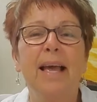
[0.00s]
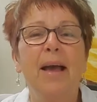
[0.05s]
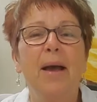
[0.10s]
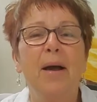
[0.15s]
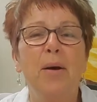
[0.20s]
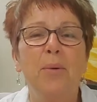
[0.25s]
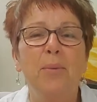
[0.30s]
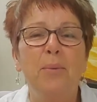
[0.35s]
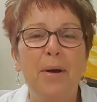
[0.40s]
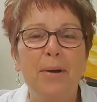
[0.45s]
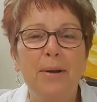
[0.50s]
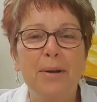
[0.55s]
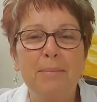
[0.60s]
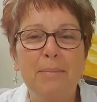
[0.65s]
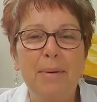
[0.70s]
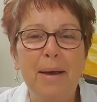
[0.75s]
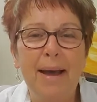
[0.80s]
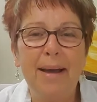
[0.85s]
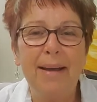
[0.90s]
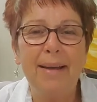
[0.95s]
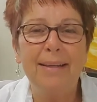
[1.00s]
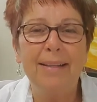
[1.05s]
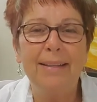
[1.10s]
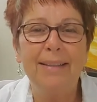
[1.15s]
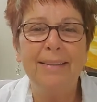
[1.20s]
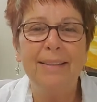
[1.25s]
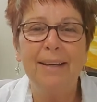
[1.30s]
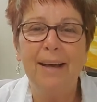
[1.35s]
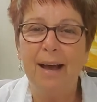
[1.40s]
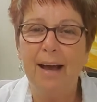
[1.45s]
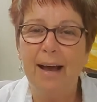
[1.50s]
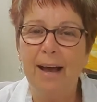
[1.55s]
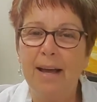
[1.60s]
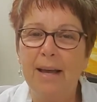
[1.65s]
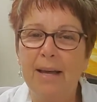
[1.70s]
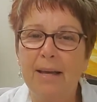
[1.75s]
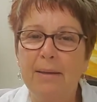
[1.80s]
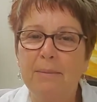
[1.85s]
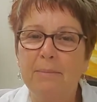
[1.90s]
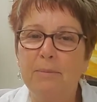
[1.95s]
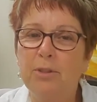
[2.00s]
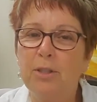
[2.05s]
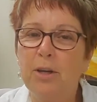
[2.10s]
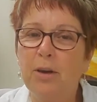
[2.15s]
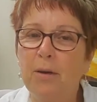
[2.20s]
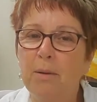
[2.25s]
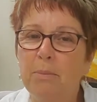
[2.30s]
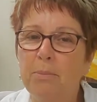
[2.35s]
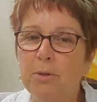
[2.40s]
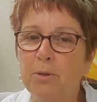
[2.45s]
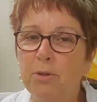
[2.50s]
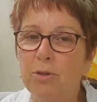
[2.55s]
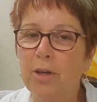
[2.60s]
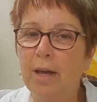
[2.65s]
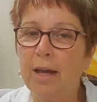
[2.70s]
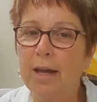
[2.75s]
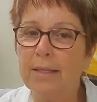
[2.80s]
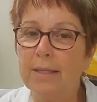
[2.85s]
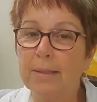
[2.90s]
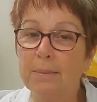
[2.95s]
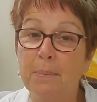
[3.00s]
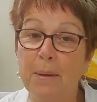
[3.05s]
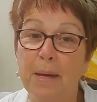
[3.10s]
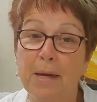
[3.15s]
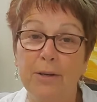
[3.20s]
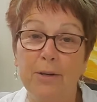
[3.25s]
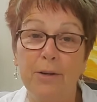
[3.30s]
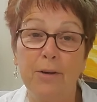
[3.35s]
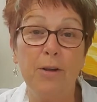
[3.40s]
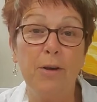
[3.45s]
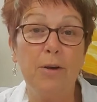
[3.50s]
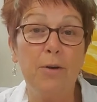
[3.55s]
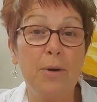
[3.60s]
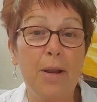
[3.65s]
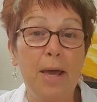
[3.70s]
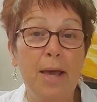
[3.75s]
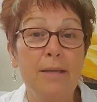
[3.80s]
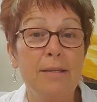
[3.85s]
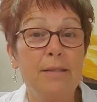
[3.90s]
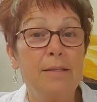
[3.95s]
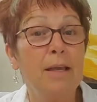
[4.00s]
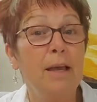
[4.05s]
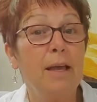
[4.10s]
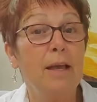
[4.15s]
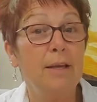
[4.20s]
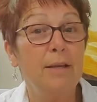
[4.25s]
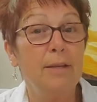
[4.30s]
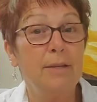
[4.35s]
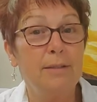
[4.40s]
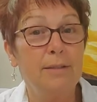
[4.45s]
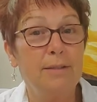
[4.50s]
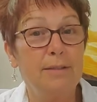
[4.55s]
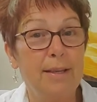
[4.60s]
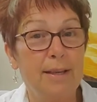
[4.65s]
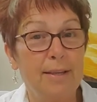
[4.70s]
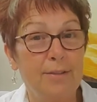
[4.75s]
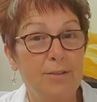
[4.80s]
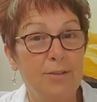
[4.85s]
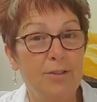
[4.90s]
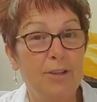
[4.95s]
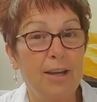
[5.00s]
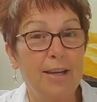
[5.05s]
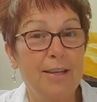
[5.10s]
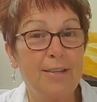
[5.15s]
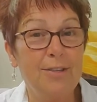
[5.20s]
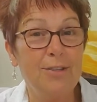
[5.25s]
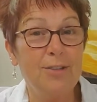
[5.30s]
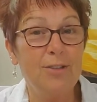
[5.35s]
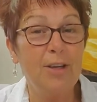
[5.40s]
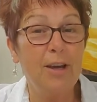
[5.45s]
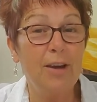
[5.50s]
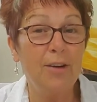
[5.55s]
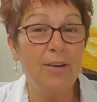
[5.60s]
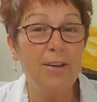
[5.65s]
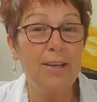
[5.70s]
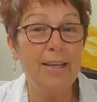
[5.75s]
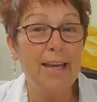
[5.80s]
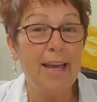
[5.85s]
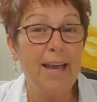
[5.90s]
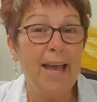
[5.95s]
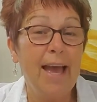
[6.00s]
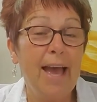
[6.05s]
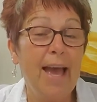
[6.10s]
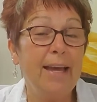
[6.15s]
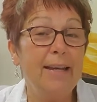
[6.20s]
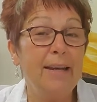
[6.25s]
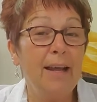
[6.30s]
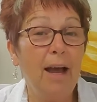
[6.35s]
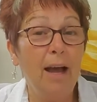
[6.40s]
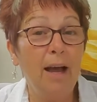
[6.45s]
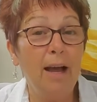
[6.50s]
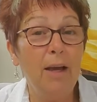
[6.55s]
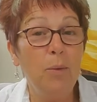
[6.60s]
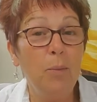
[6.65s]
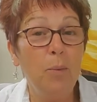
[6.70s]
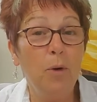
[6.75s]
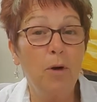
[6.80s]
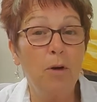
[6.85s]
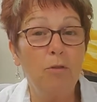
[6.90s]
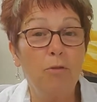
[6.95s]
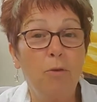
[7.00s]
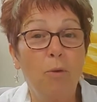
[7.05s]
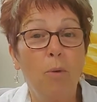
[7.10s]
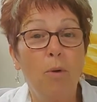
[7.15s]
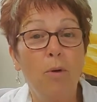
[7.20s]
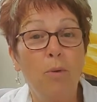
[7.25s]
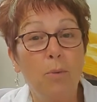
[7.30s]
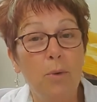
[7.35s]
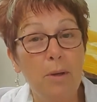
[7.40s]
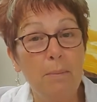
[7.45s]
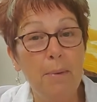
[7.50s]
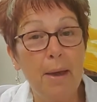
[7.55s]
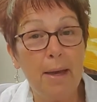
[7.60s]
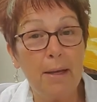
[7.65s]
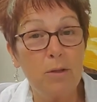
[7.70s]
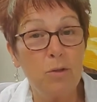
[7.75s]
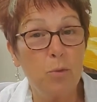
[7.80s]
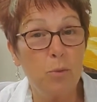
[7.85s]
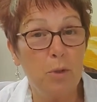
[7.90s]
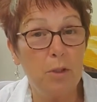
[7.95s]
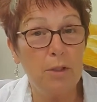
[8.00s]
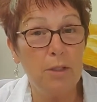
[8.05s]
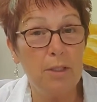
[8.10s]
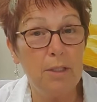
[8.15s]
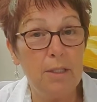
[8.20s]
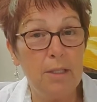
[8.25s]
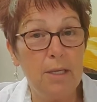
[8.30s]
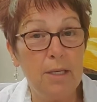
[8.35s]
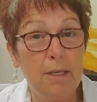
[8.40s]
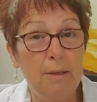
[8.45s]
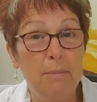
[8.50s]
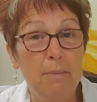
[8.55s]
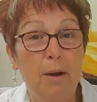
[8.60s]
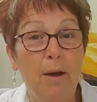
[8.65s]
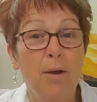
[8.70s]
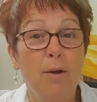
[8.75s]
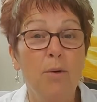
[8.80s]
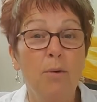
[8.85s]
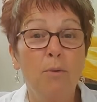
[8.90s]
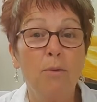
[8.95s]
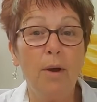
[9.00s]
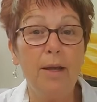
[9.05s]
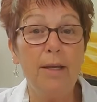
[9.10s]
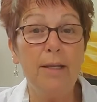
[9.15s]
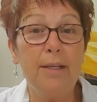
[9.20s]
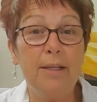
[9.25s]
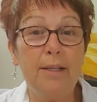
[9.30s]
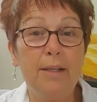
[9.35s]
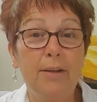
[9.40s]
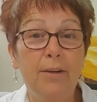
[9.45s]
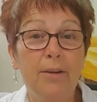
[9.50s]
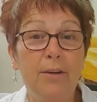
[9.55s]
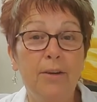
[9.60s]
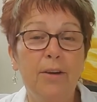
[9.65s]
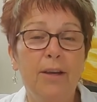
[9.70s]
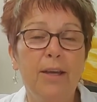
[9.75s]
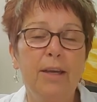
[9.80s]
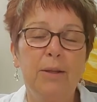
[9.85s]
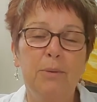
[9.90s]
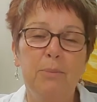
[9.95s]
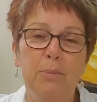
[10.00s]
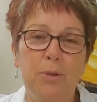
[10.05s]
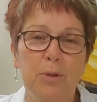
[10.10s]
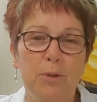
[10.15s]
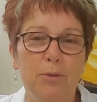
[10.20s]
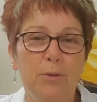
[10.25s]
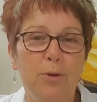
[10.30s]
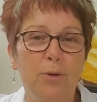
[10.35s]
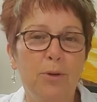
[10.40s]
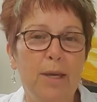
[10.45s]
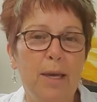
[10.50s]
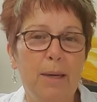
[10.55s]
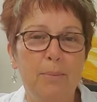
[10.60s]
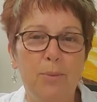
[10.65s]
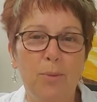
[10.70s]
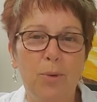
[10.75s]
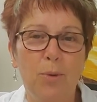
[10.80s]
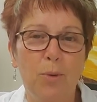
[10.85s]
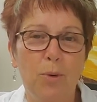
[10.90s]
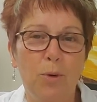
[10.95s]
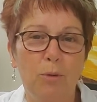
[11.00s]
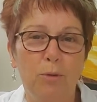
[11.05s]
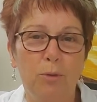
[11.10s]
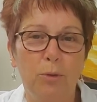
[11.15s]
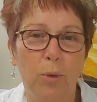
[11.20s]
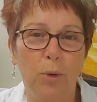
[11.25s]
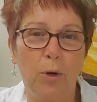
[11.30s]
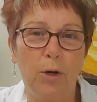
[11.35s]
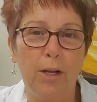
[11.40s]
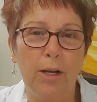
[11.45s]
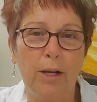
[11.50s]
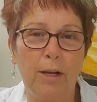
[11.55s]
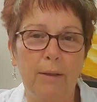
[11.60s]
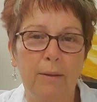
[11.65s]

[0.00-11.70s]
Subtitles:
Welcome back. I'm Sherry Puchacz, better known as Sunshine Sherry, and I work for RE/MAX Realty team right here in beautiful Cape Coral, Florida.